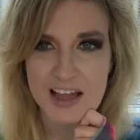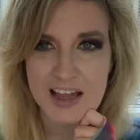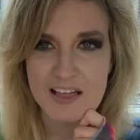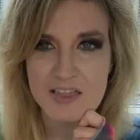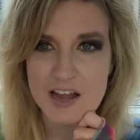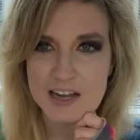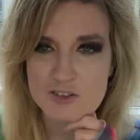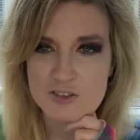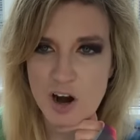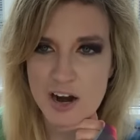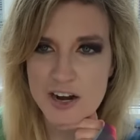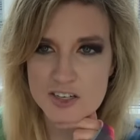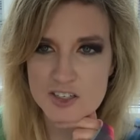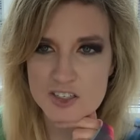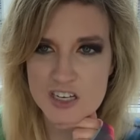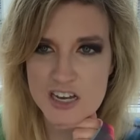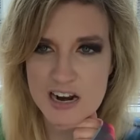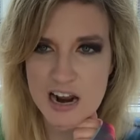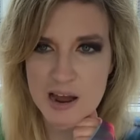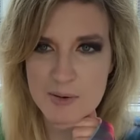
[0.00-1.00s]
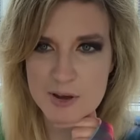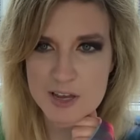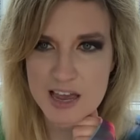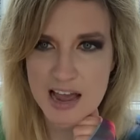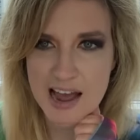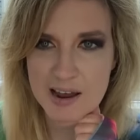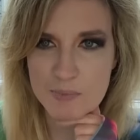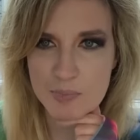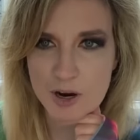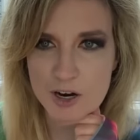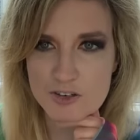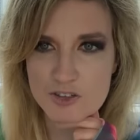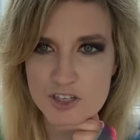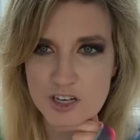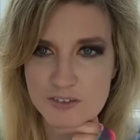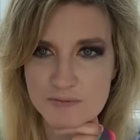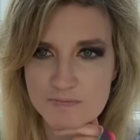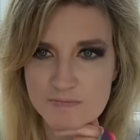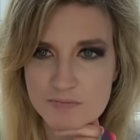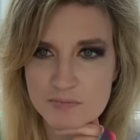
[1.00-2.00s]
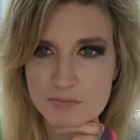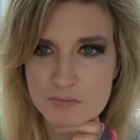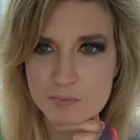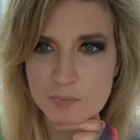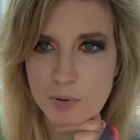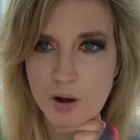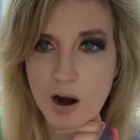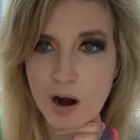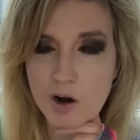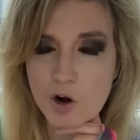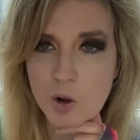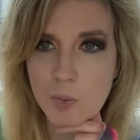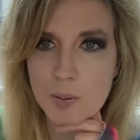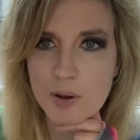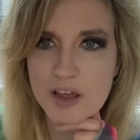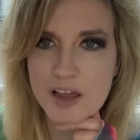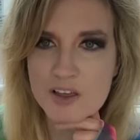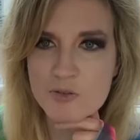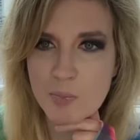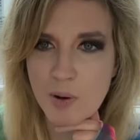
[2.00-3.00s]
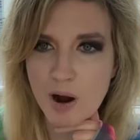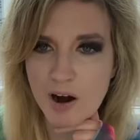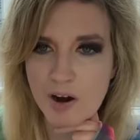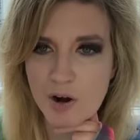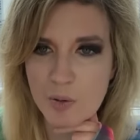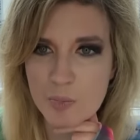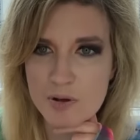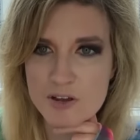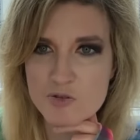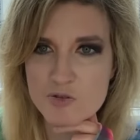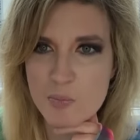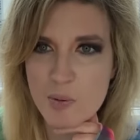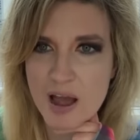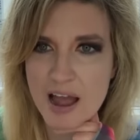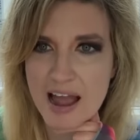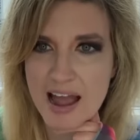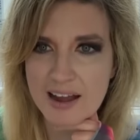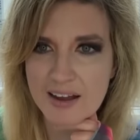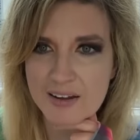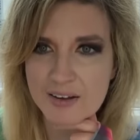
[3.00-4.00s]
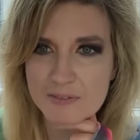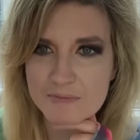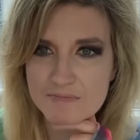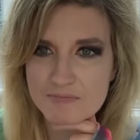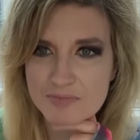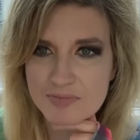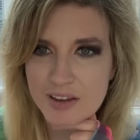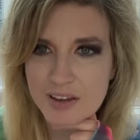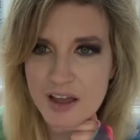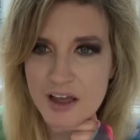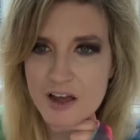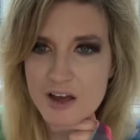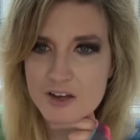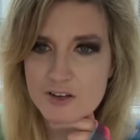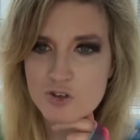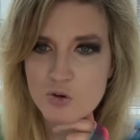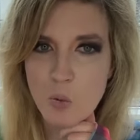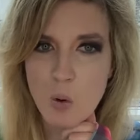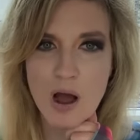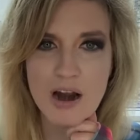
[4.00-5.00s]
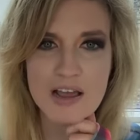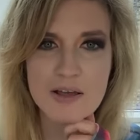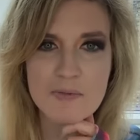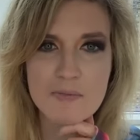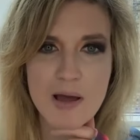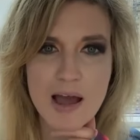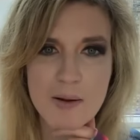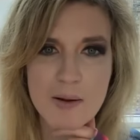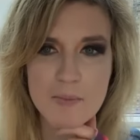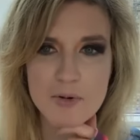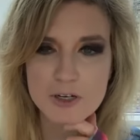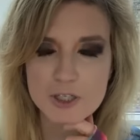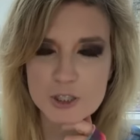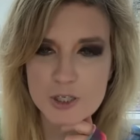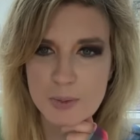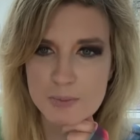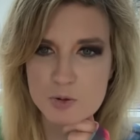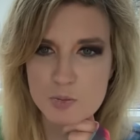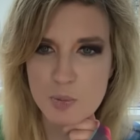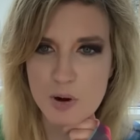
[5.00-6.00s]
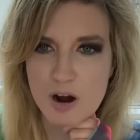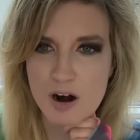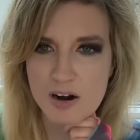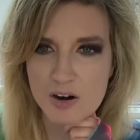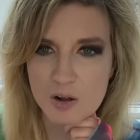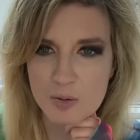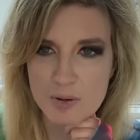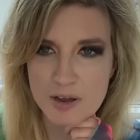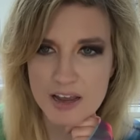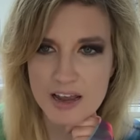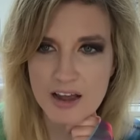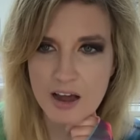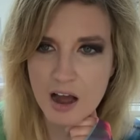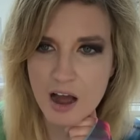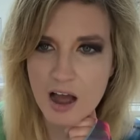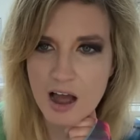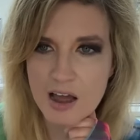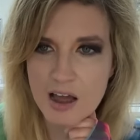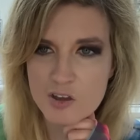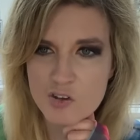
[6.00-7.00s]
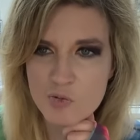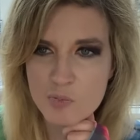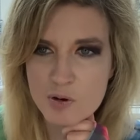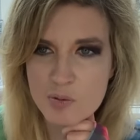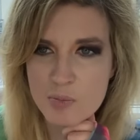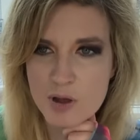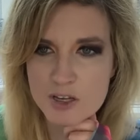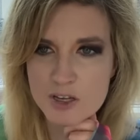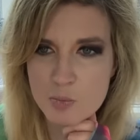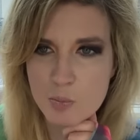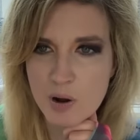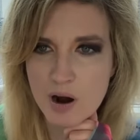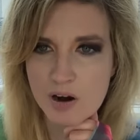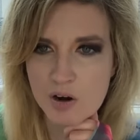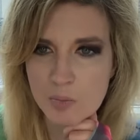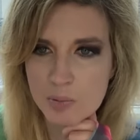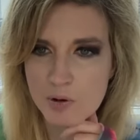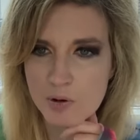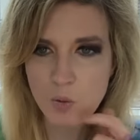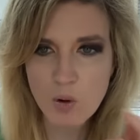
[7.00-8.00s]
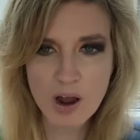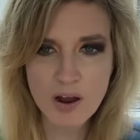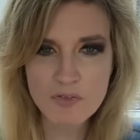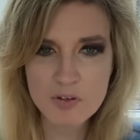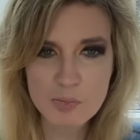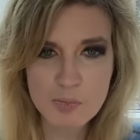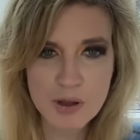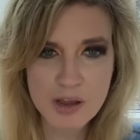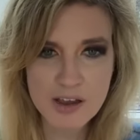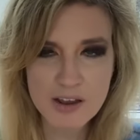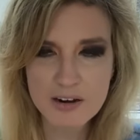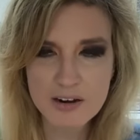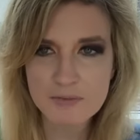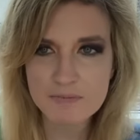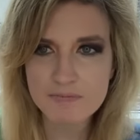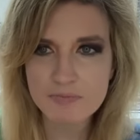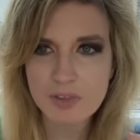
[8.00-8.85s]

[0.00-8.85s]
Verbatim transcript: That's right, Xtina, I'm a cat person. Bartleby, Bartleby's back. 20 memberships, Bartleby. Ah, you've been missed, Bartleby. Where have you been?